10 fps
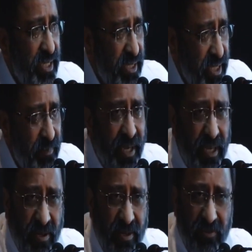By that time I
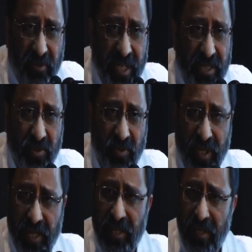had a lot of friends who
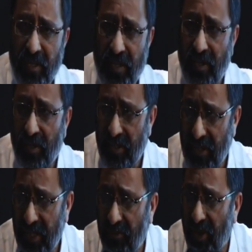were
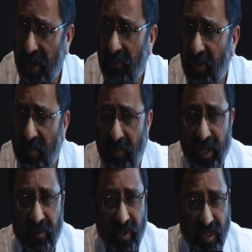really working with
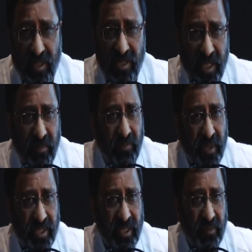me with the same
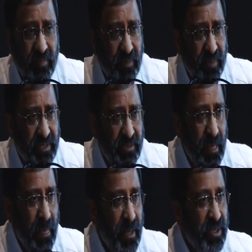mission and purpose.
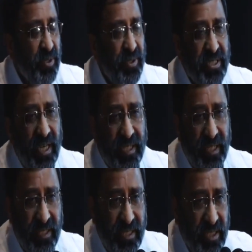So we
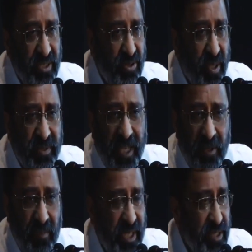started this Institute of
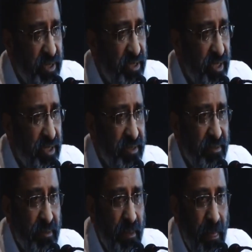Psychomanagement
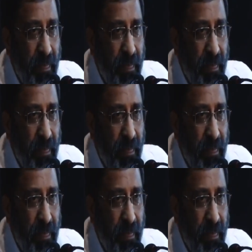Studies.